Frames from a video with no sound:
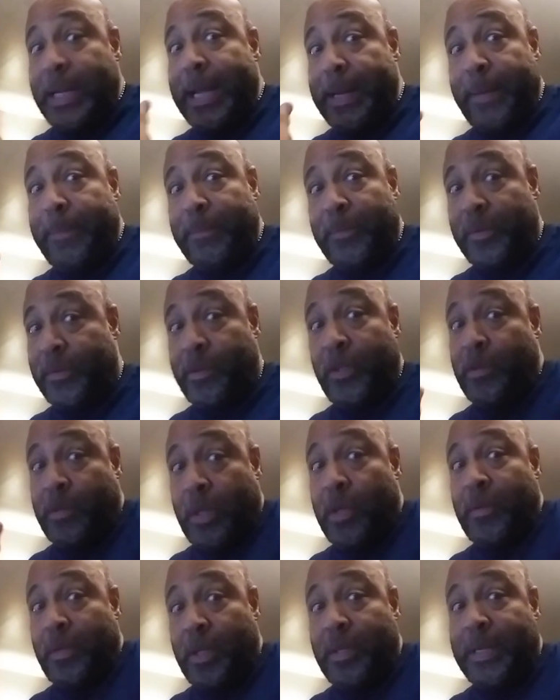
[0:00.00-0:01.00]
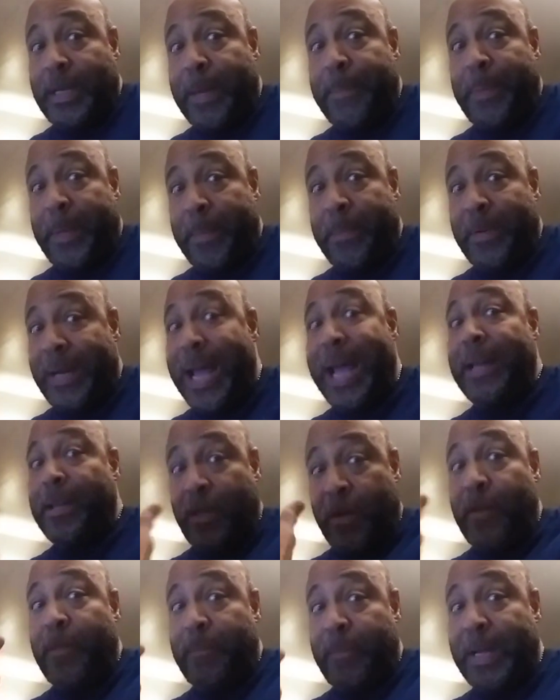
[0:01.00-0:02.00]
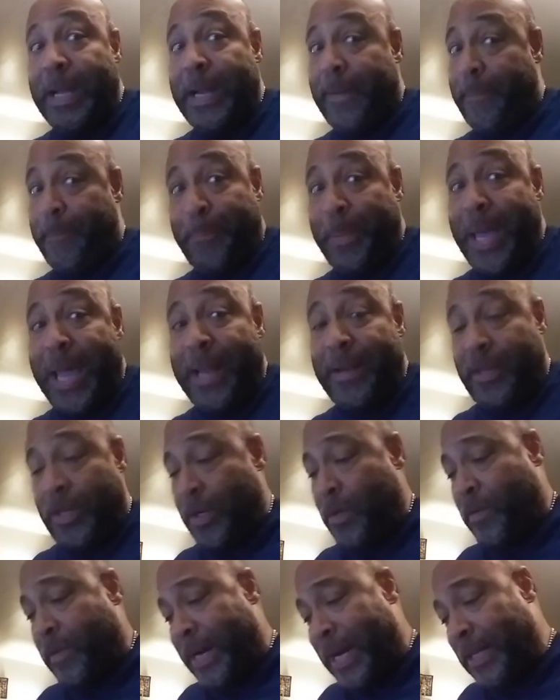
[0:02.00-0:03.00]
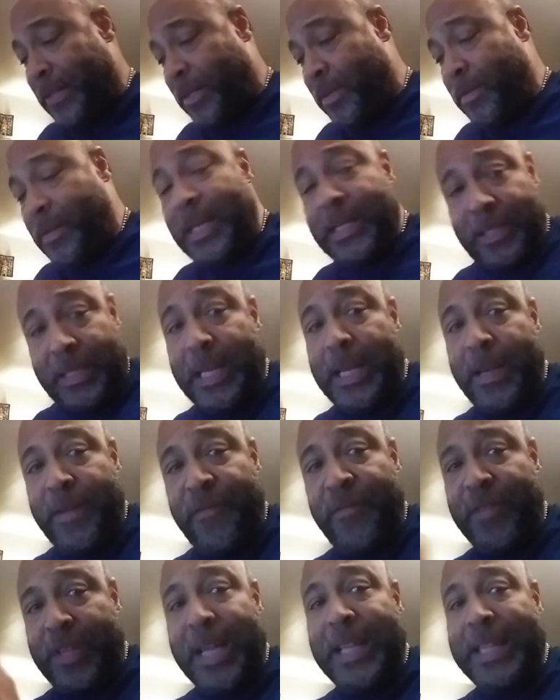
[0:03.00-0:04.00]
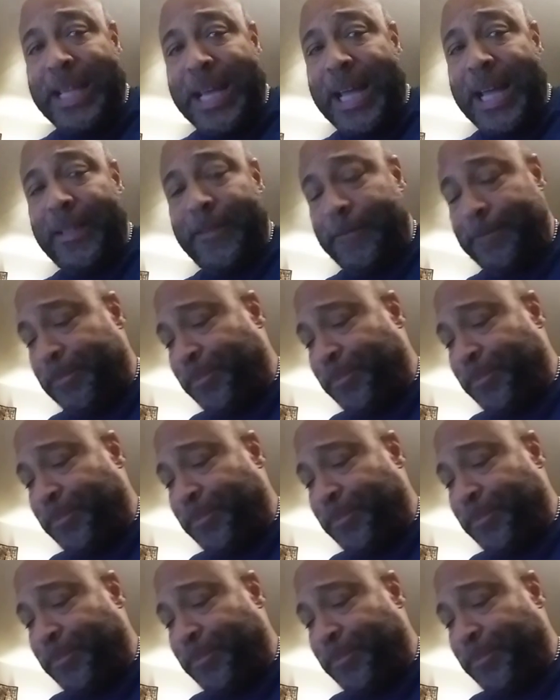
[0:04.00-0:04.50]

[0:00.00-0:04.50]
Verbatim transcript: Like you do, you tell people that you're like bad dude, right? So let's say you've done that.